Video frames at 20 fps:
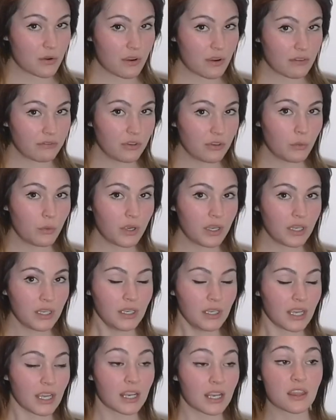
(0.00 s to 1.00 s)
you
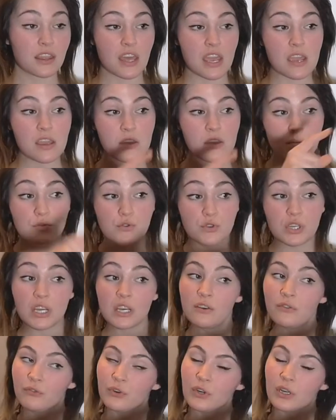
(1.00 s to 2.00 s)
everyone, and thank you
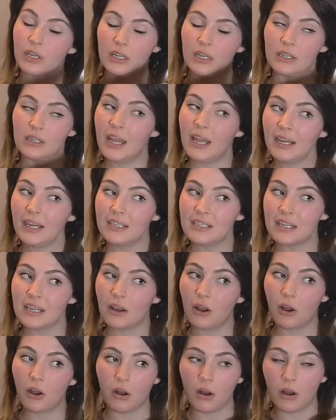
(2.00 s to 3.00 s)
Jin for
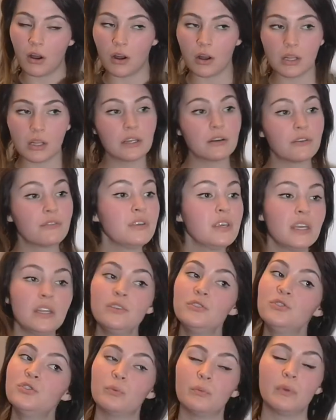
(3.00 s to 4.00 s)
collecting all of
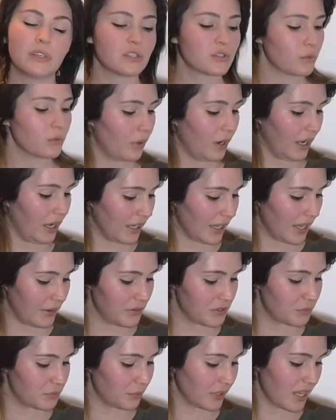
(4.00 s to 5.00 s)
the instruments while
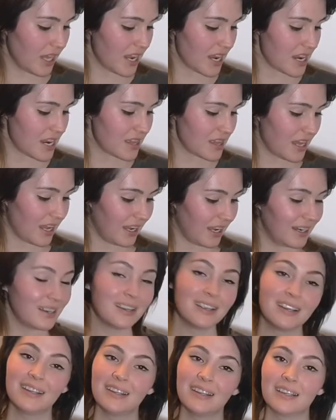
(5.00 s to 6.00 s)
I was playing
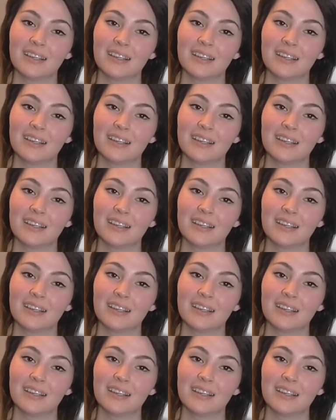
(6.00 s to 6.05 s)
that.